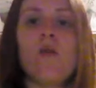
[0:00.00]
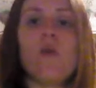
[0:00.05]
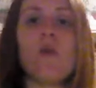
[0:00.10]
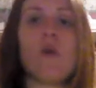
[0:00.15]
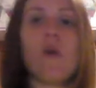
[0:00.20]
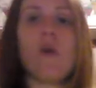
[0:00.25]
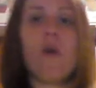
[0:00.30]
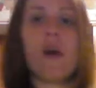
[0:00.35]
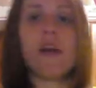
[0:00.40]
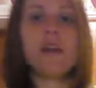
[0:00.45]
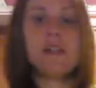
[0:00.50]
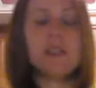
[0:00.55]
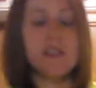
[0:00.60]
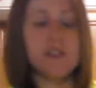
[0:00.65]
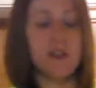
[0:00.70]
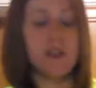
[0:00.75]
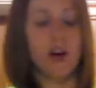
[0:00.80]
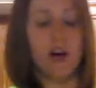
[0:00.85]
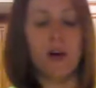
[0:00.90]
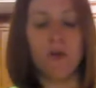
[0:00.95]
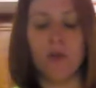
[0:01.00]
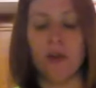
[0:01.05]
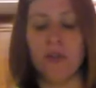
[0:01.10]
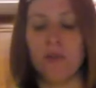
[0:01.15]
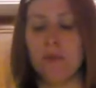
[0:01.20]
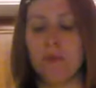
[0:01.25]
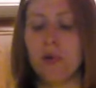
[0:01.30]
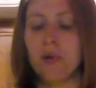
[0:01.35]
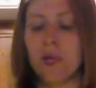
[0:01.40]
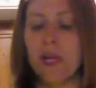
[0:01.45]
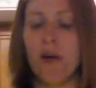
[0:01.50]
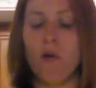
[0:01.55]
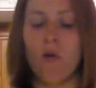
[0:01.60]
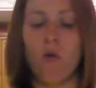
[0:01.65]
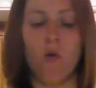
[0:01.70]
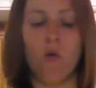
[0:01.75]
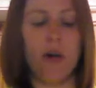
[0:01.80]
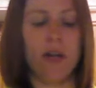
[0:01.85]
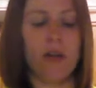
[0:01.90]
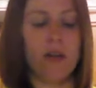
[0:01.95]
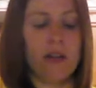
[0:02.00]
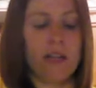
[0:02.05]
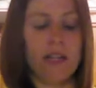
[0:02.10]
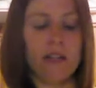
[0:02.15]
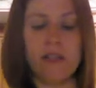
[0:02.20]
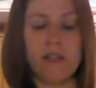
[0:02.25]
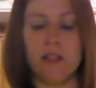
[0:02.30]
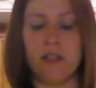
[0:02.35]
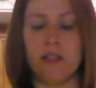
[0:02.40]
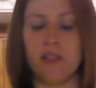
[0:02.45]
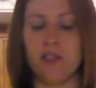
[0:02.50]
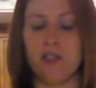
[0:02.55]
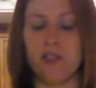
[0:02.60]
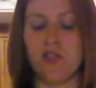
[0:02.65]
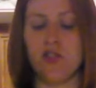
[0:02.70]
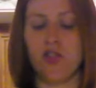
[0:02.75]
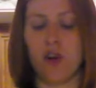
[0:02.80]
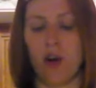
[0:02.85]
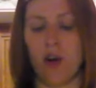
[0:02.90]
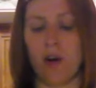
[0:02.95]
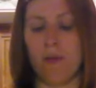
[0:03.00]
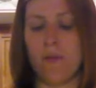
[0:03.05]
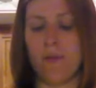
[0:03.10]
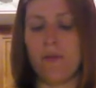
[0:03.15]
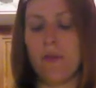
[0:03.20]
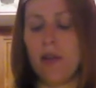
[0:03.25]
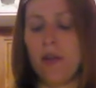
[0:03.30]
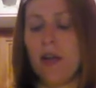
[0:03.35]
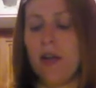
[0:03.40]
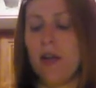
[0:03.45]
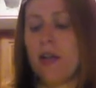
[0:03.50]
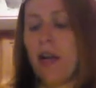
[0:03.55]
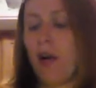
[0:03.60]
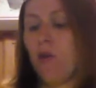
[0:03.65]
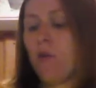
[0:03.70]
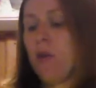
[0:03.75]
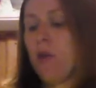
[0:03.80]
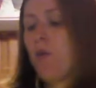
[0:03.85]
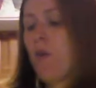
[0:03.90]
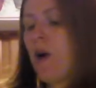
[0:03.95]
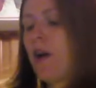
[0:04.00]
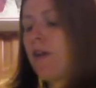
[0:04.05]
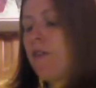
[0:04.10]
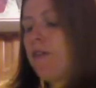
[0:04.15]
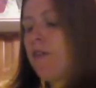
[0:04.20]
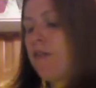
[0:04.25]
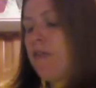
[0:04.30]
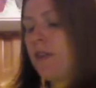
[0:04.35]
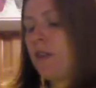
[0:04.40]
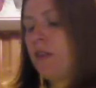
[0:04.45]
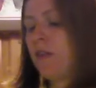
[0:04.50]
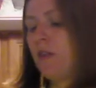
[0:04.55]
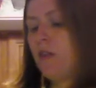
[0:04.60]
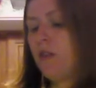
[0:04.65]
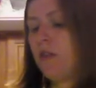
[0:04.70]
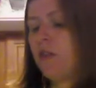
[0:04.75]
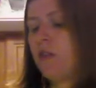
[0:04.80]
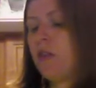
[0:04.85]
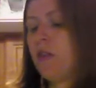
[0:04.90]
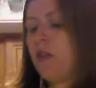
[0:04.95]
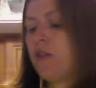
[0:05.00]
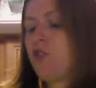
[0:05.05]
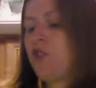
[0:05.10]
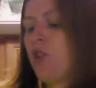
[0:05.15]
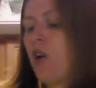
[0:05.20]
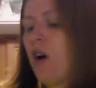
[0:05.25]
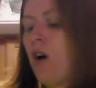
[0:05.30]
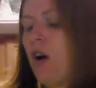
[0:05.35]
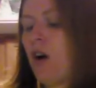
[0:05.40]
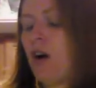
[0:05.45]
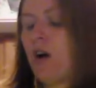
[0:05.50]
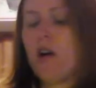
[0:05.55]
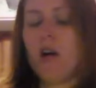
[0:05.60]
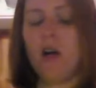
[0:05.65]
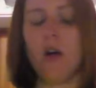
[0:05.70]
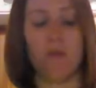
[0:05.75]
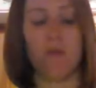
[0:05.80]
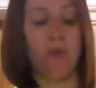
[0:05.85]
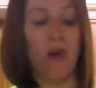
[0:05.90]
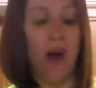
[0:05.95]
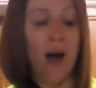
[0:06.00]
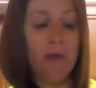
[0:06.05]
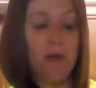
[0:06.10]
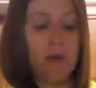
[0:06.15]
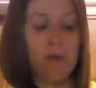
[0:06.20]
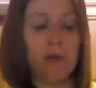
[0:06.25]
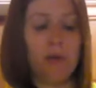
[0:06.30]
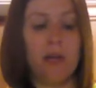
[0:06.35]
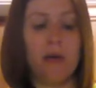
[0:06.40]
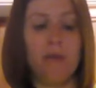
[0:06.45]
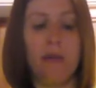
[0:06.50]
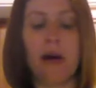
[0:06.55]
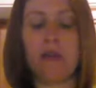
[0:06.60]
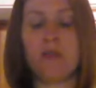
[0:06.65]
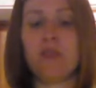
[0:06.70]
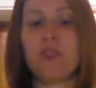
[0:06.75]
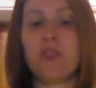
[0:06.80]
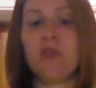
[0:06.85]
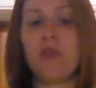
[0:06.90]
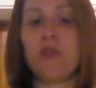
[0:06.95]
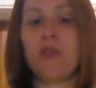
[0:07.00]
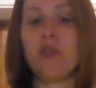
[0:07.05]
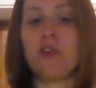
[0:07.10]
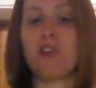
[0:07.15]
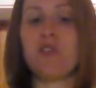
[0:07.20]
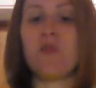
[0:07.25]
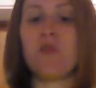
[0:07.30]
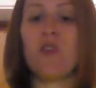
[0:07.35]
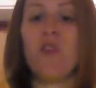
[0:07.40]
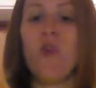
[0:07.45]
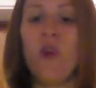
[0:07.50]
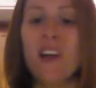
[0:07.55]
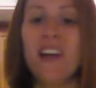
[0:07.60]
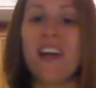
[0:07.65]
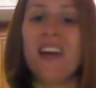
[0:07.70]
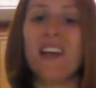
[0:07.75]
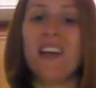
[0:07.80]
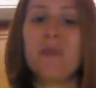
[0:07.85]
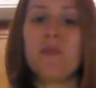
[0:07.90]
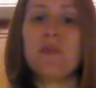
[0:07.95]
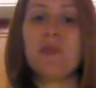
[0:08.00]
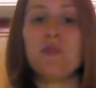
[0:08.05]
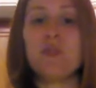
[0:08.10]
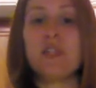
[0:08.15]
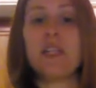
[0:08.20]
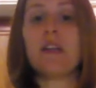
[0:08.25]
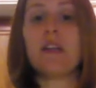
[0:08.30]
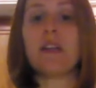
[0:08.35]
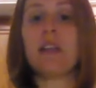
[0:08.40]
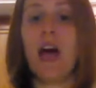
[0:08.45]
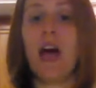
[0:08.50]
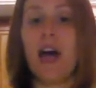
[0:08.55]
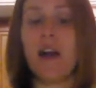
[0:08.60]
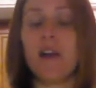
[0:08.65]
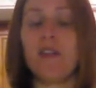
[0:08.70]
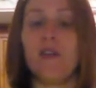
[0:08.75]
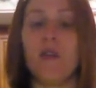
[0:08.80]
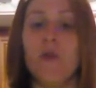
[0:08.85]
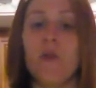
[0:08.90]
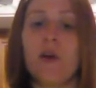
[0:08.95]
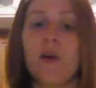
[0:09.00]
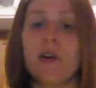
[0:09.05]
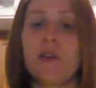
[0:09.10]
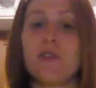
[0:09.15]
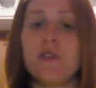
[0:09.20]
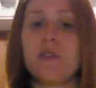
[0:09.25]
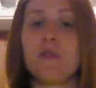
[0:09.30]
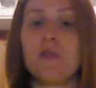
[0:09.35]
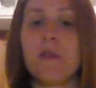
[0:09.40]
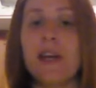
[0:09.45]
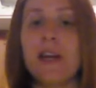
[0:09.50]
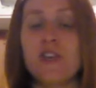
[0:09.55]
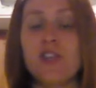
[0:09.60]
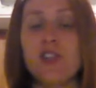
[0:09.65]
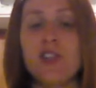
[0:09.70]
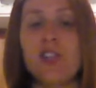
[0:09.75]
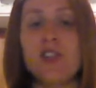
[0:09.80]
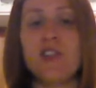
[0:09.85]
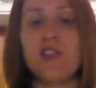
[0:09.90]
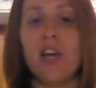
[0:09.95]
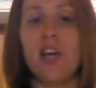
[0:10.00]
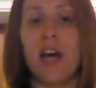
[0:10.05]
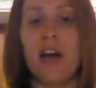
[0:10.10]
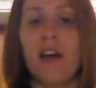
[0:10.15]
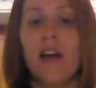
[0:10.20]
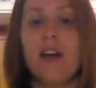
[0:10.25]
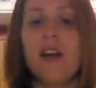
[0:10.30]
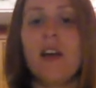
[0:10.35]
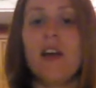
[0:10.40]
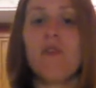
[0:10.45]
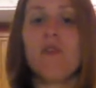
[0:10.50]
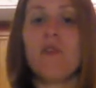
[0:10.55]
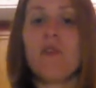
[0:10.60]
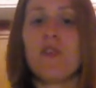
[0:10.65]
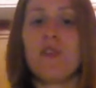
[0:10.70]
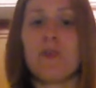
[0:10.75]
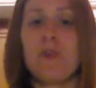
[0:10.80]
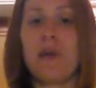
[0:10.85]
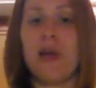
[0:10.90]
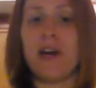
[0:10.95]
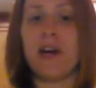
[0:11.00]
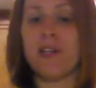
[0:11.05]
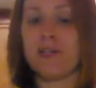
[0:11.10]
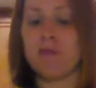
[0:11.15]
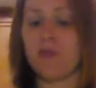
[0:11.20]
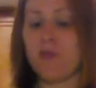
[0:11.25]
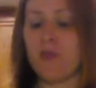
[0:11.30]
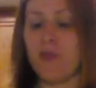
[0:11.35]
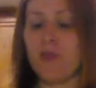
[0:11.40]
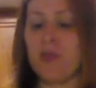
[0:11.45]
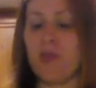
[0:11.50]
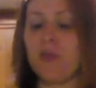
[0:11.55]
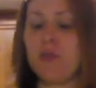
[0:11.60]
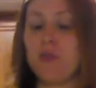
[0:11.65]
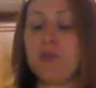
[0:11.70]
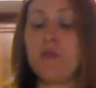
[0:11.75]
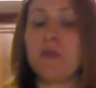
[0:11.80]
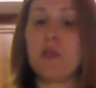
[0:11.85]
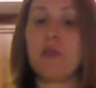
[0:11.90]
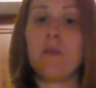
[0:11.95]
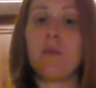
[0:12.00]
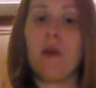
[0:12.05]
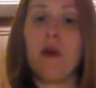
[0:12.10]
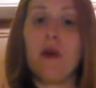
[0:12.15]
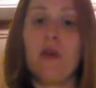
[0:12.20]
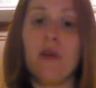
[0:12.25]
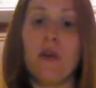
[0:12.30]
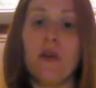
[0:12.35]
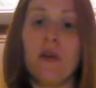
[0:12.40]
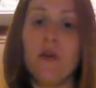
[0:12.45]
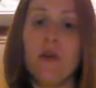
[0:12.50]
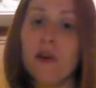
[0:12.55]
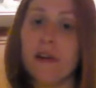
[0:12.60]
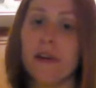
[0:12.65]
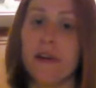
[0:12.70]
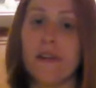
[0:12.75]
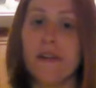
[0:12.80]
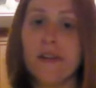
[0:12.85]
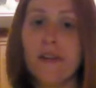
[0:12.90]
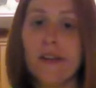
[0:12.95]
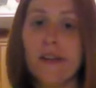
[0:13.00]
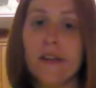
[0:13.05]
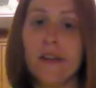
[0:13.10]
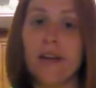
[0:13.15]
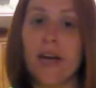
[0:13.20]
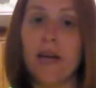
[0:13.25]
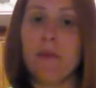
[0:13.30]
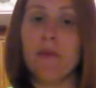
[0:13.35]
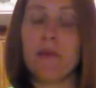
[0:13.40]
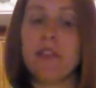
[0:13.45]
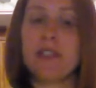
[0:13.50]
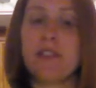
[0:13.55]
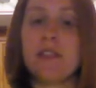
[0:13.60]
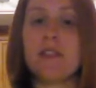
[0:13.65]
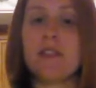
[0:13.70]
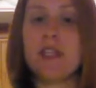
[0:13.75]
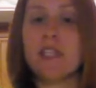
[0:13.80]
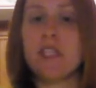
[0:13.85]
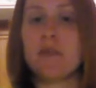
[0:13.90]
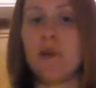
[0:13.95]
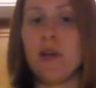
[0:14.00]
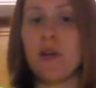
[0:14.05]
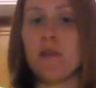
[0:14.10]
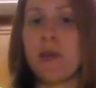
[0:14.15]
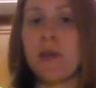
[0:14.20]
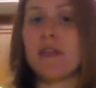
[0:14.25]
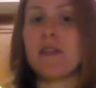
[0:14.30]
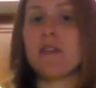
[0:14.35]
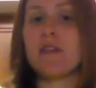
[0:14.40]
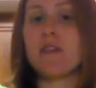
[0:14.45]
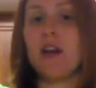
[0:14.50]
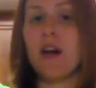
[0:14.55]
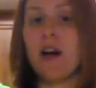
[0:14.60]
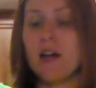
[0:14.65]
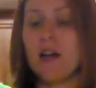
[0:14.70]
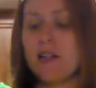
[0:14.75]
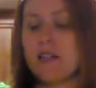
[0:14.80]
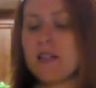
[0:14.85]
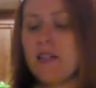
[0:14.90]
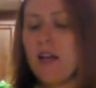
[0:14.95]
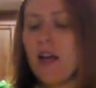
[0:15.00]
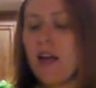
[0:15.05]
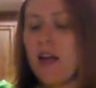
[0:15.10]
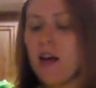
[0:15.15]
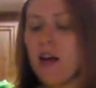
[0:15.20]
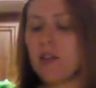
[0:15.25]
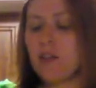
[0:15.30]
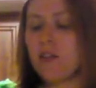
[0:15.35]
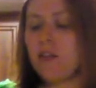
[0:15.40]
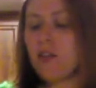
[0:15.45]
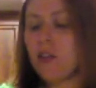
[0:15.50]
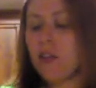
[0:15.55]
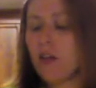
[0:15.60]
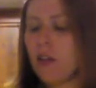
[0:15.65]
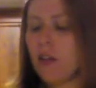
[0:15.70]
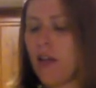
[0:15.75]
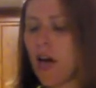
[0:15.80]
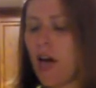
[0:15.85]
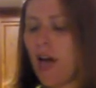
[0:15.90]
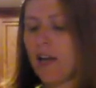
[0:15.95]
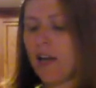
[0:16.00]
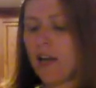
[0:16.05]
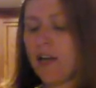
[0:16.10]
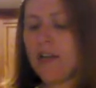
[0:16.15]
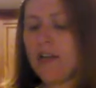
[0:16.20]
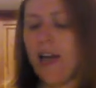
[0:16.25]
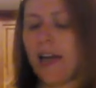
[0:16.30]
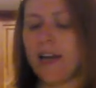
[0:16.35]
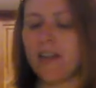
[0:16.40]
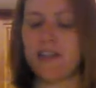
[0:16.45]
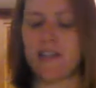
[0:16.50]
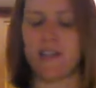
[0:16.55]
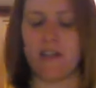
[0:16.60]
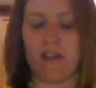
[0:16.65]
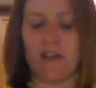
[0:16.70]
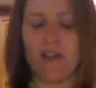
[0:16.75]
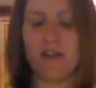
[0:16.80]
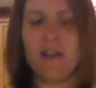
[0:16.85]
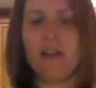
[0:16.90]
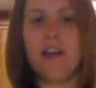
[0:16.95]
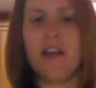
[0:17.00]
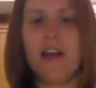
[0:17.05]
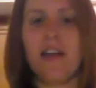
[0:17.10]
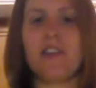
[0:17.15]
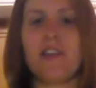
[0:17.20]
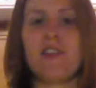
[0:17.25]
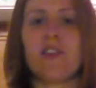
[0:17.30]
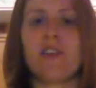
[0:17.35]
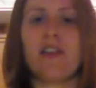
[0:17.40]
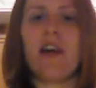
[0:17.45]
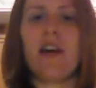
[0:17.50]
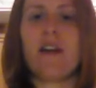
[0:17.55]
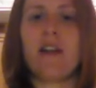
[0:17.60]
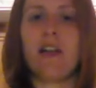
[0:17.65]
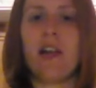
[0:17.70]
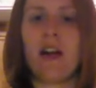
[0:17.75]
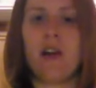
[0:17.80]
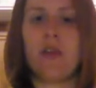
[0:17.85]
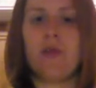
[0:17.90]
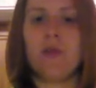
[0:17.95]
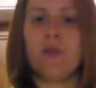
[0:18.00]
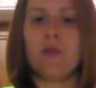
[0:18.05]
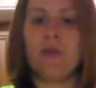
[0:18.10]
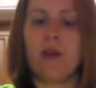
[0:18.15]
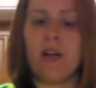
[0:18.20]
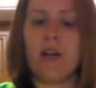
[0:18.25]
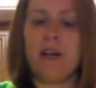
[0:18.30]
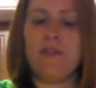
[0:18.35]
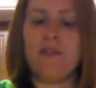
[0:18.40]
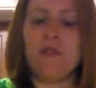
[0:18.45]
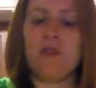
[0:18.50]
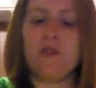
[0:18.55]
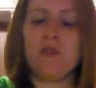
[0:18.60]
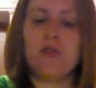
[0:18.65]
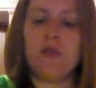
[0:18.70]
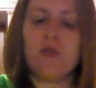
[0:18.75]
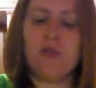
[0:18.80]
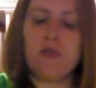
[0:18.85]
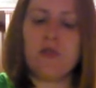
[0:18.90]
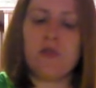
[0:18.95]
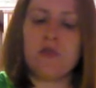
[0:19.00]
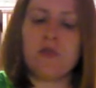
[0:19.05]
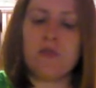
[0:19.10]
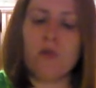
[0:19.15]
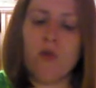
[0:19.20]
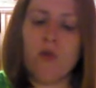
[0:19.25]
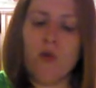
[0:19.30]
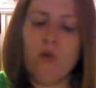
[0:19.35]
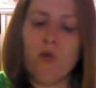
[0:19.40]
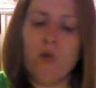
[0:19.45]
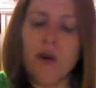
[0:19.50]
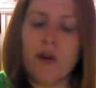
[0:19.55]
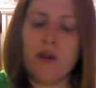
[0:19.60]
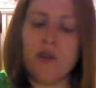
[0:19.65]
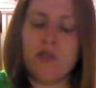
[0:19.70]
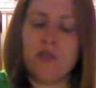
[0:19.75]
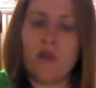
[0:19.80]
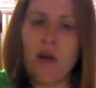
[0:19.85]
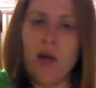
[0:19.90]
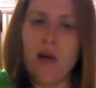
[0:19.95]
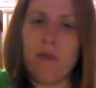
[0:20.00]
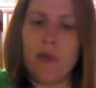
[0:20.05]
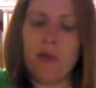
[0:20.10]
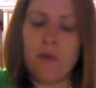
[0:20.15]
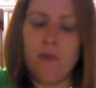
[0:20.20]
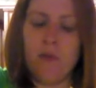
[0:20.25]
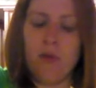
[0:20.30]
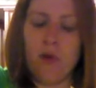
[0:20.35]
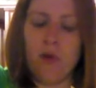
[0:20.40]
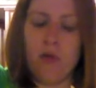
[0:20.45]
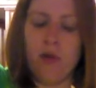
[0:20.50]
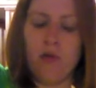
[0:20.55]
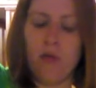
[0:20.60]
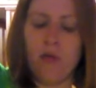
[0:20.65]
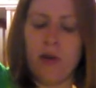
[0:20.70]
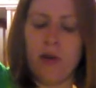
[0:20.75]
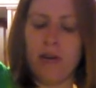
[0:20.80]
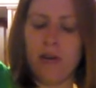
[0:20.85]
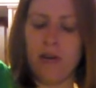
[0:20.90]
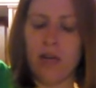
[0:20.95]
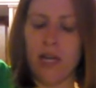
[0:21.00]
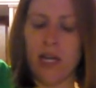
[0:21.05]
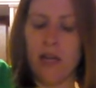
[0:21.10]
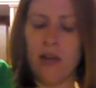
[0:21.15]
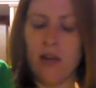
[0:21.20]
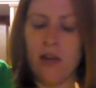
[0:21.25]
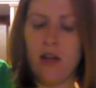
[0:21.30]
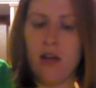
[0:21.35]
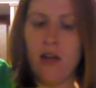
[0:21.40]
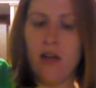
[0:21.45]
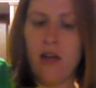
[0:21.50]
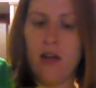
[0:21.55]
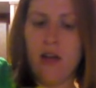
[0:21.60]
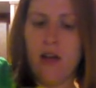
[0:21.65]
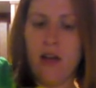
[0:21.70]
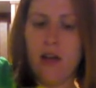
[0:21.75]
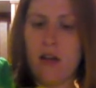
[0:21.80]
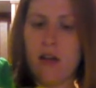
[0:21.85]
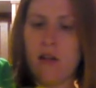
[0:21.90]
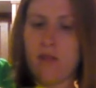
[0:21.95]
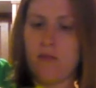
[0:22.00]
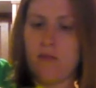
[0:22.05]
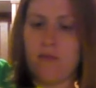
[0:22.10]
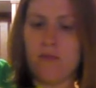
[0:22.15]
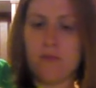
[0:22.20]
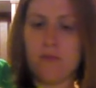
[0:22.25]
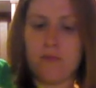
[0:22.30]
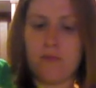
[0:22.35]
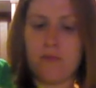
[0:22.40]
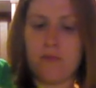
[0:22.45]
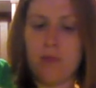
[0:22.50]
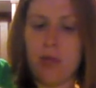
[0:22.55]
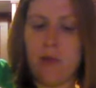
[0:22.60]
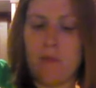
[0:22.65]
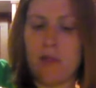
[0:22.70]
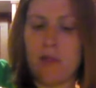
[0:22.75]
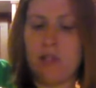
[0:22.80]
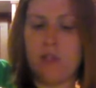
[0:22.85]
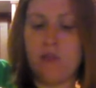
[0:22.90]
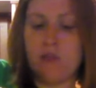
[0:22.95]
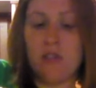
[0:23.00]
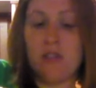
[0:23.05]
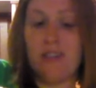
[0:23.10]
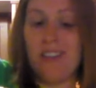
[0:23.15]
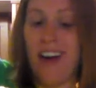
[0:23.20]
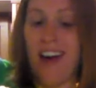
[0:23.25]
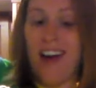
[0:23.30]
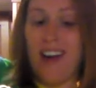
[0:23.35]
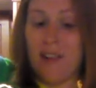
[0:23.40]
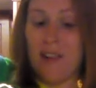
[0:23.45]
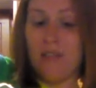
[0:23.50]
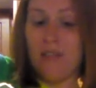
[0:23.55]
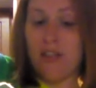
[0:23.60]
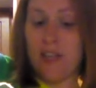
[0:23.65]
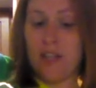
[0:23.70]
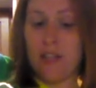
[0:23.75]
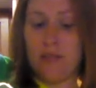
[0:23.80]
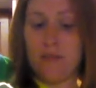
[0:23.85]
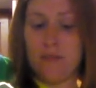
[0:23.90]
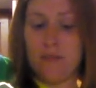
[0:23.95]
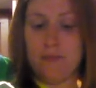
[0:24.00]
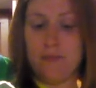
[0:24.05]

we're going to start with putting oil into this jar. Now we want to fill the jar probably about 2/3. We're going to end up using a lot of oil, so make sure you check with your parents before you use up all their oil. Okay, but this experiment does look a lot nicer and turn out a lot cooler if you do use more oil. So I'm going to pour the oil in. I'm going to use a lot of it.